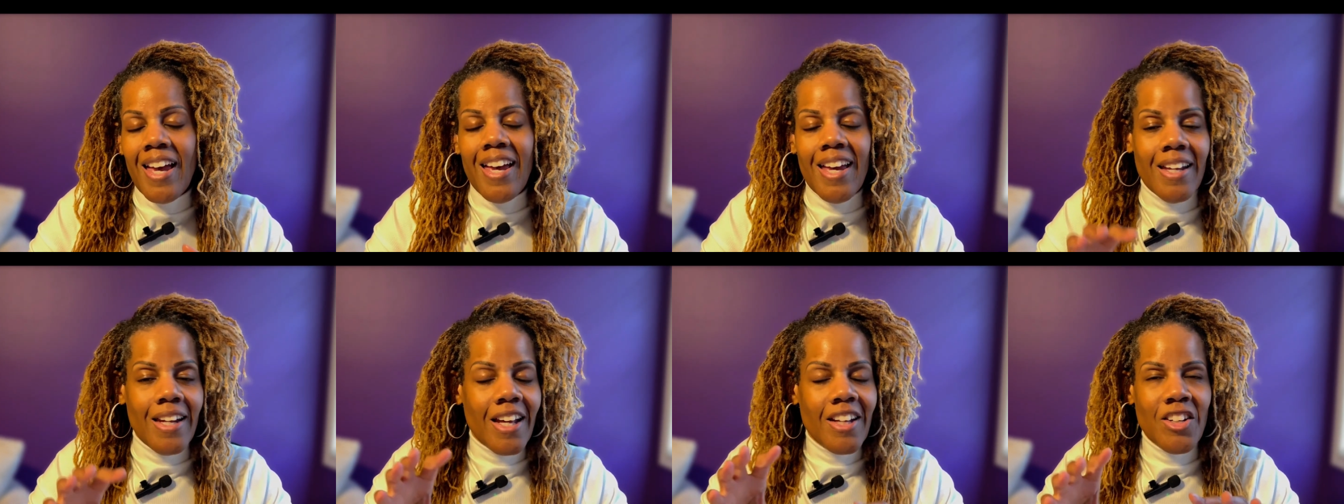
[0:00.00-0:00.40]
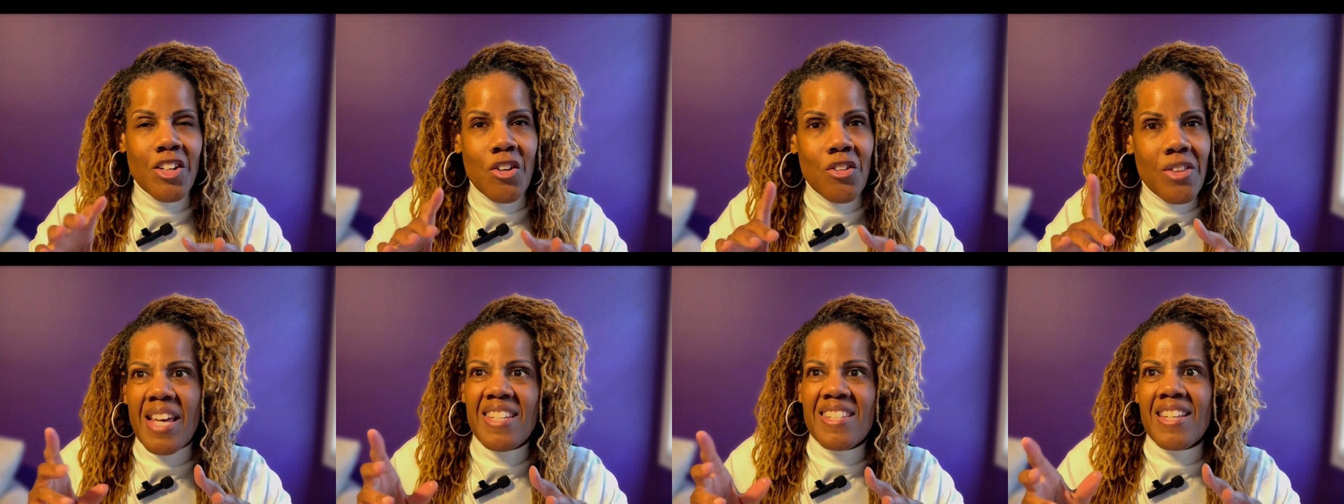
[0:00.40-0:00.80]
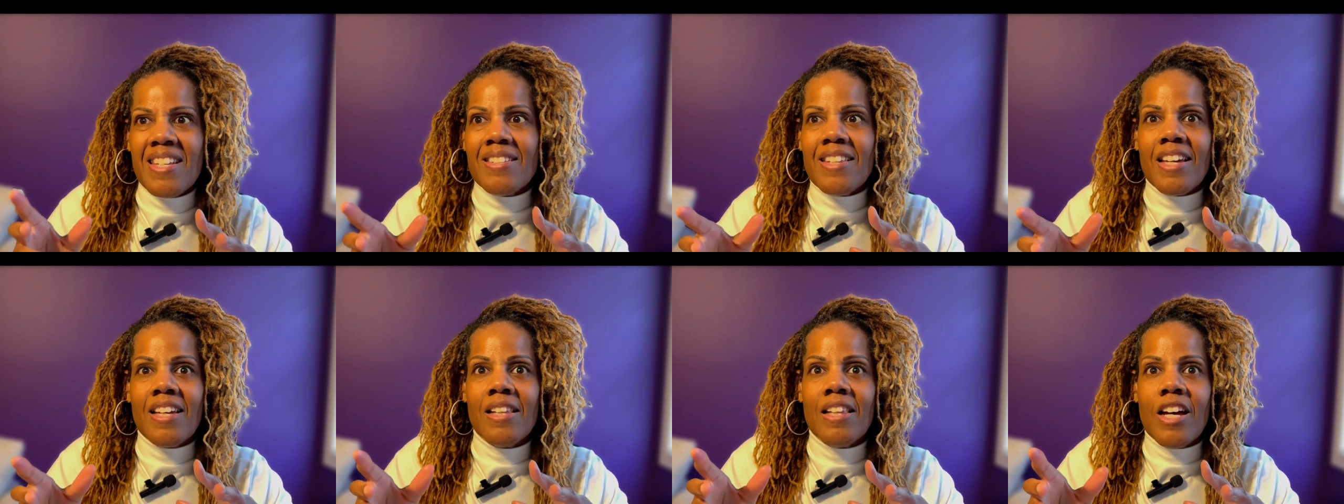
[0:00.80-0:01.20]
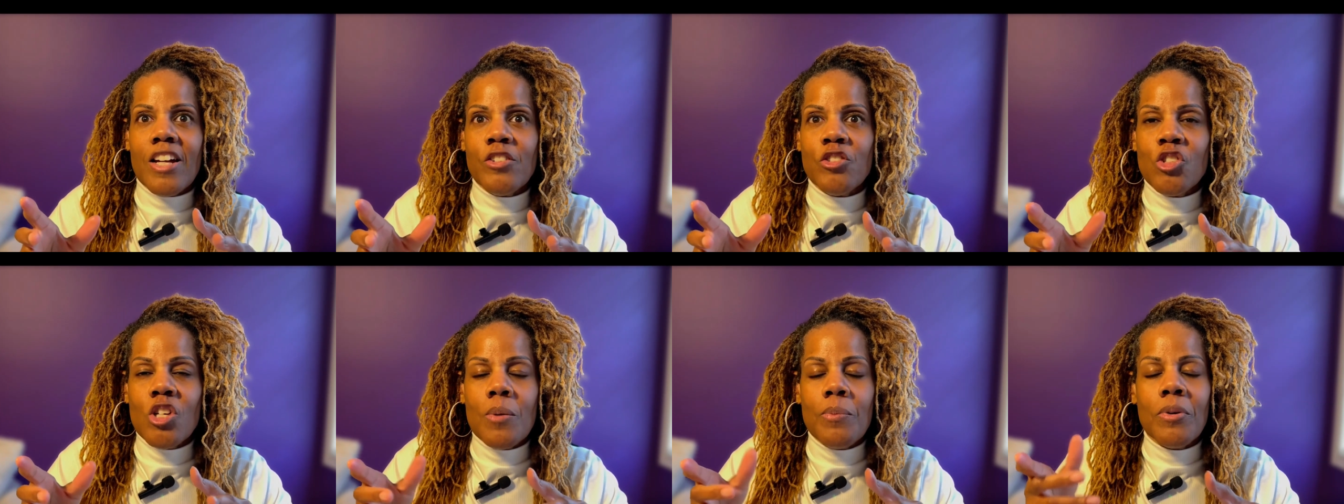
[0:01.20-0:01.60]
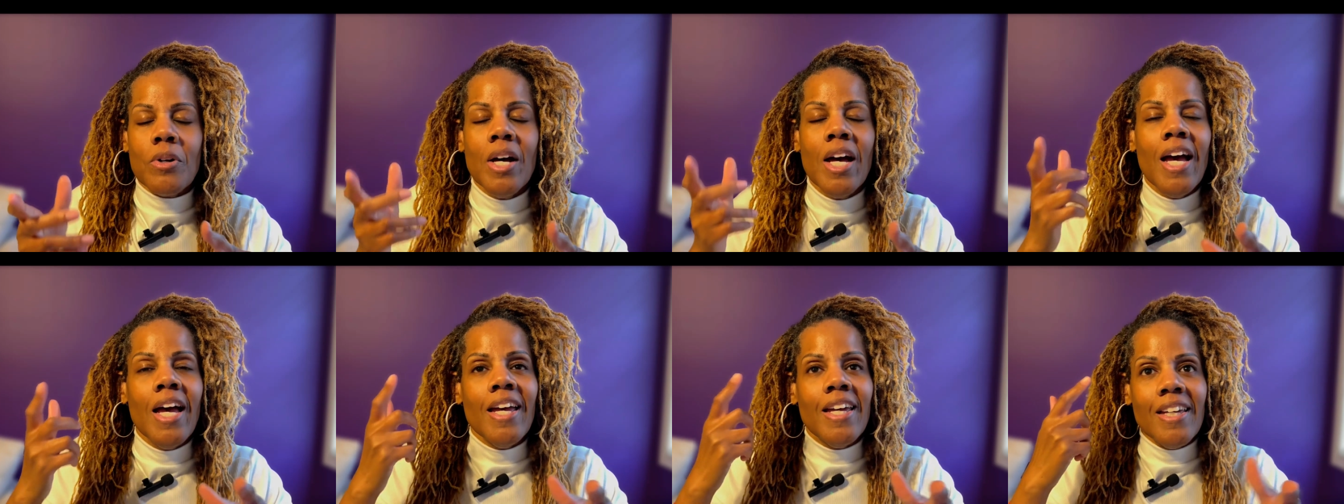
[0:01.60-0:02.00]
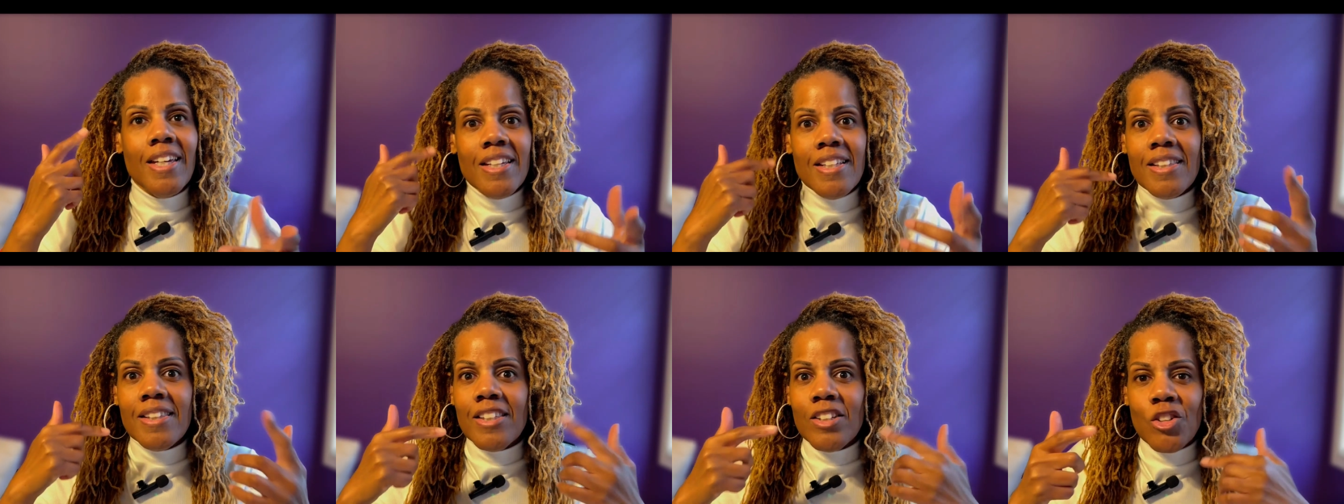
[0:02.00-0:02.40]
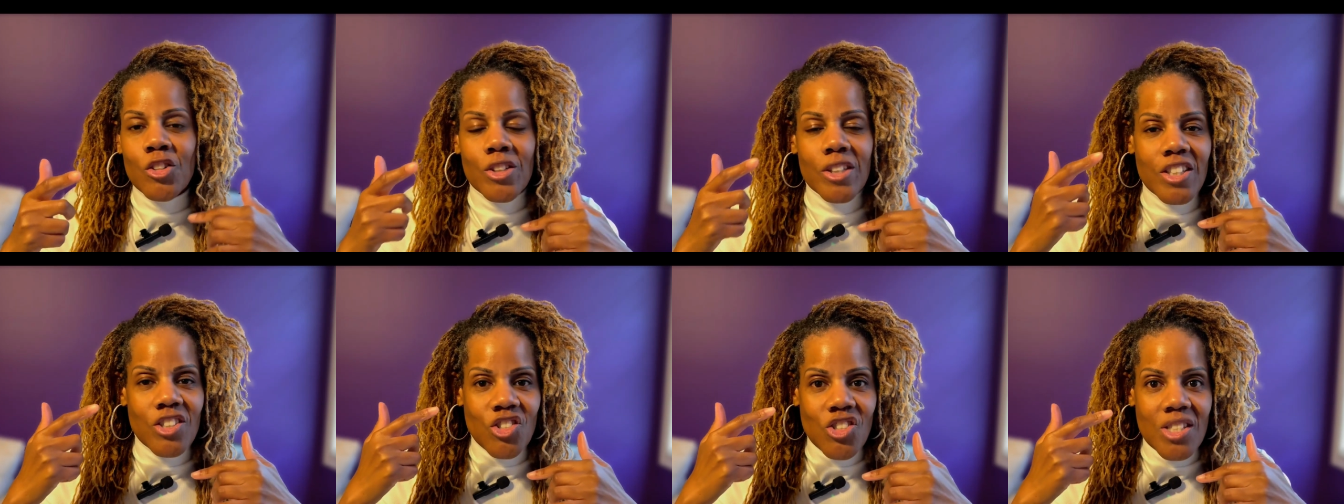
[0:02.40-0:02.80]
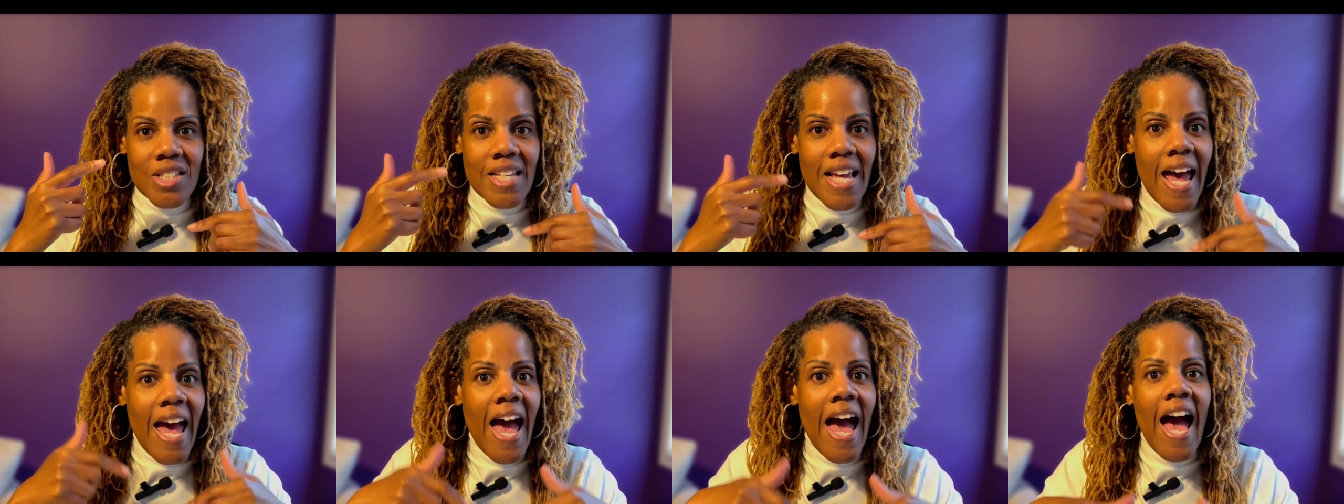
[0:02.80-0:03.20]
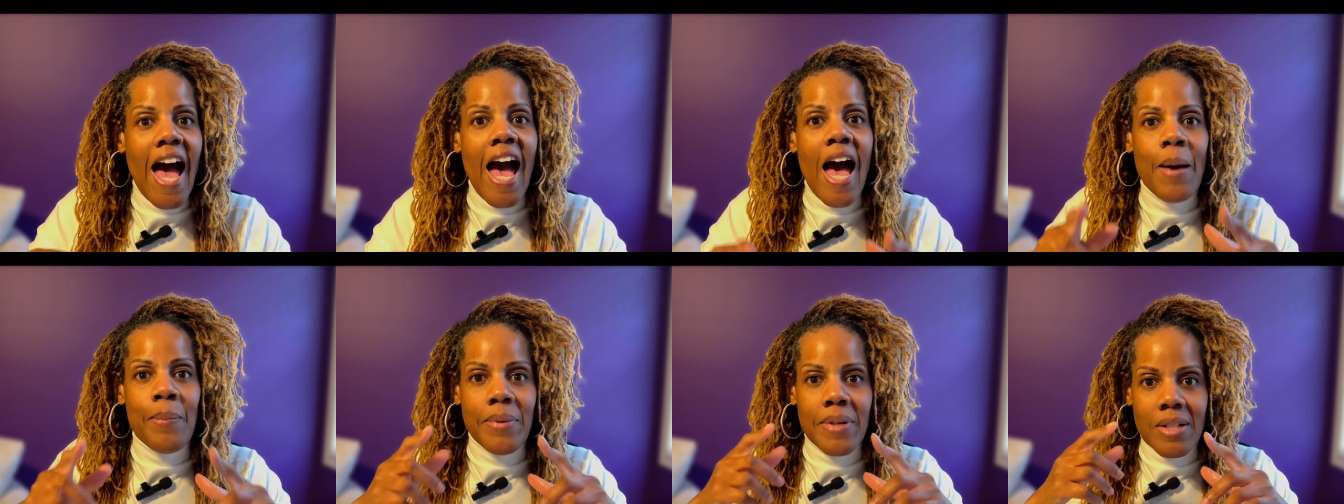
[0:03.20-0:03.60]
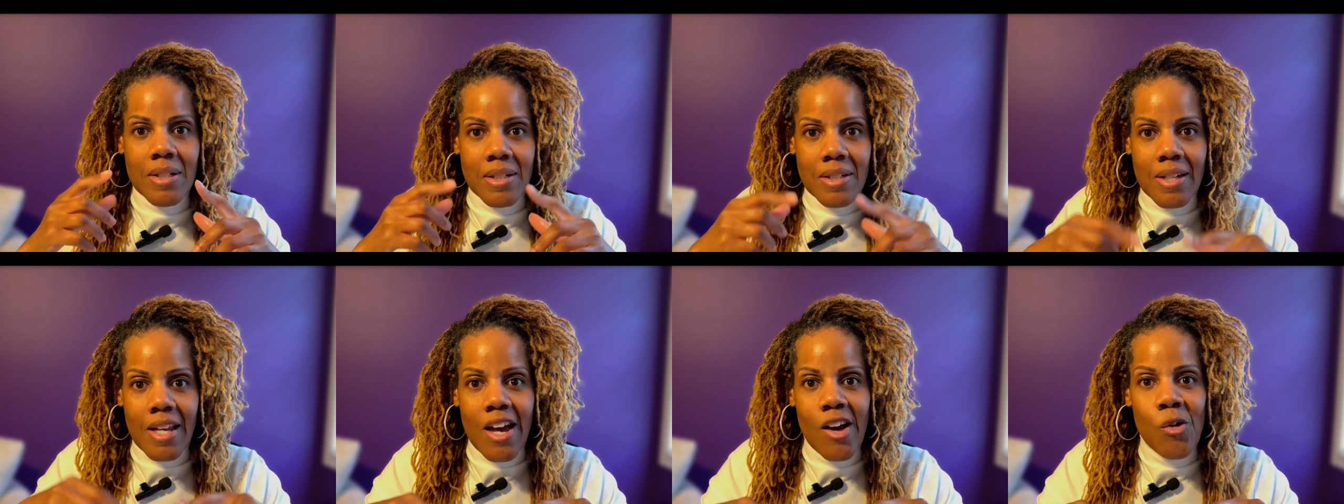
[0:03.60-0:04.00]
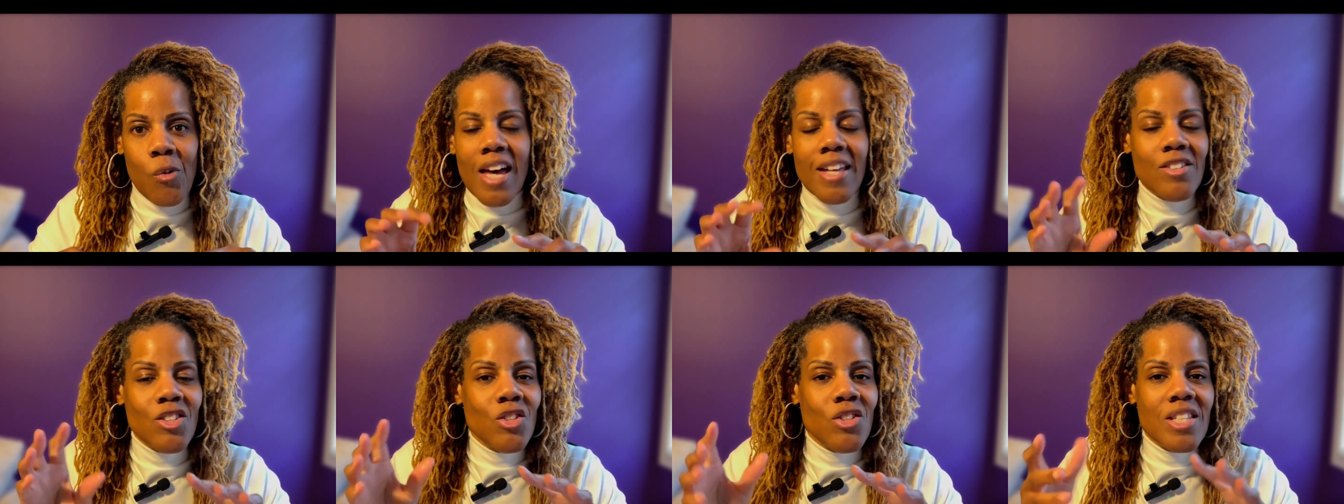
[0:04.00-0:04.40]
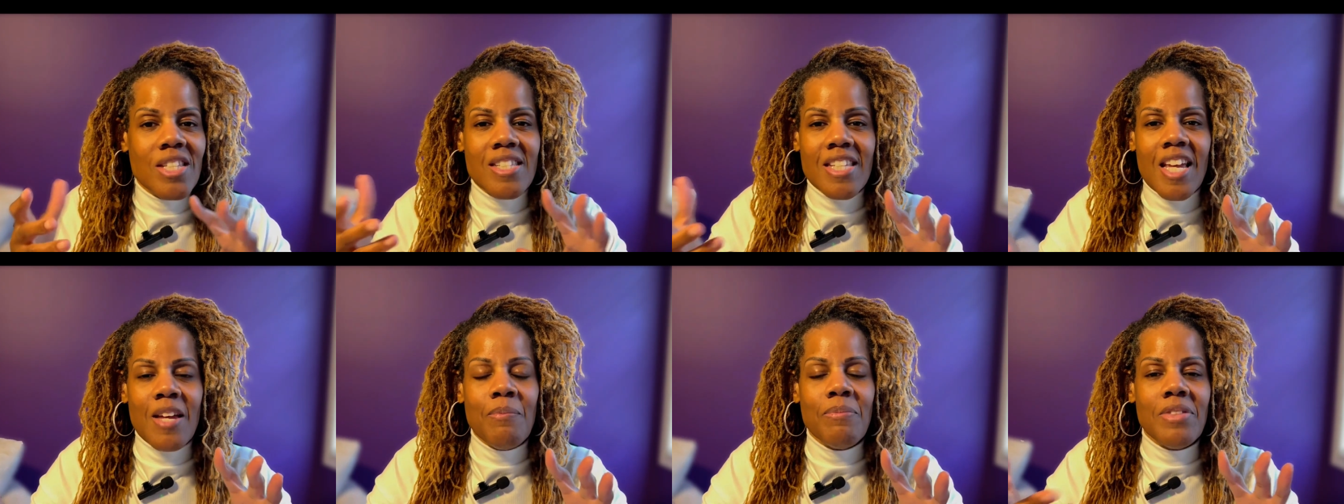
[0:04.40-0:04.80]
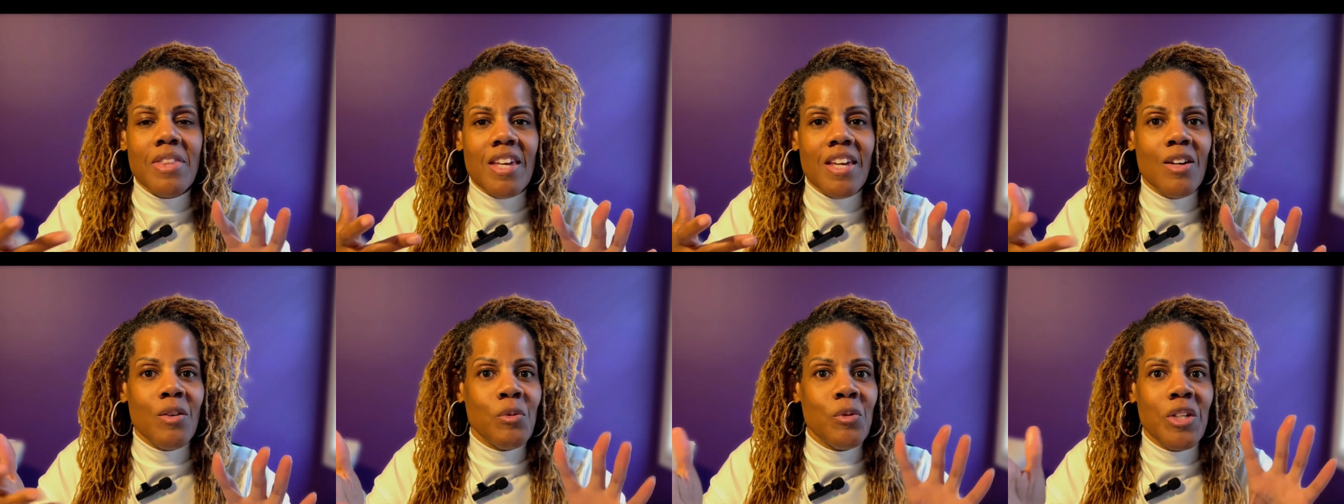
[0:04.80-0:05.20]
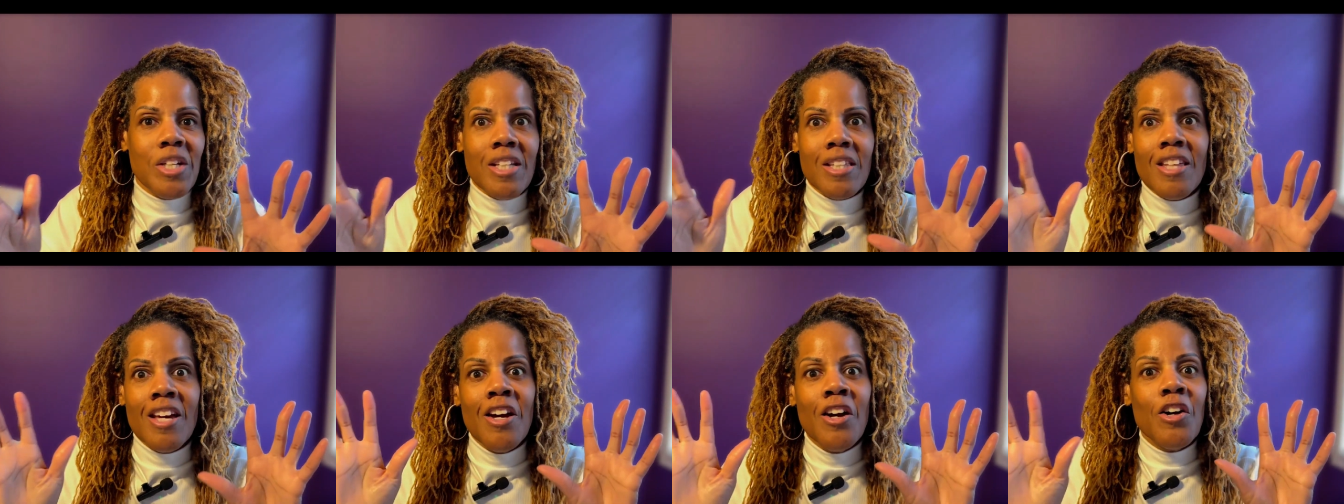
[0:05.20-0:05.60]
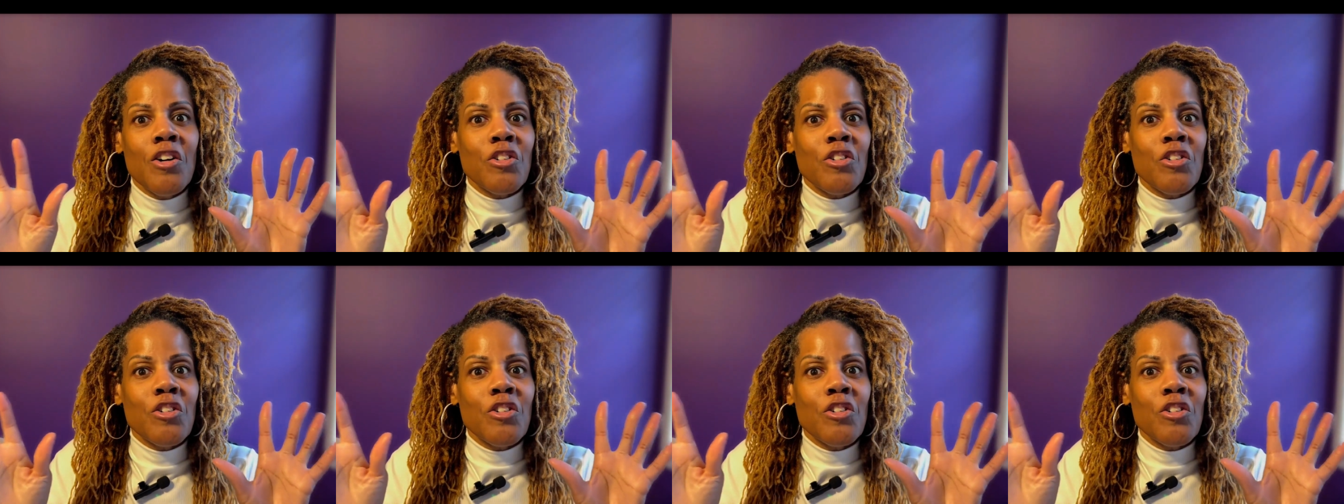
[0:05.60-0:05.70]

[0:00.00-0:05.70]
And I know that sounds like a lot of trouble. It literally is just a habit now. I do the same thing with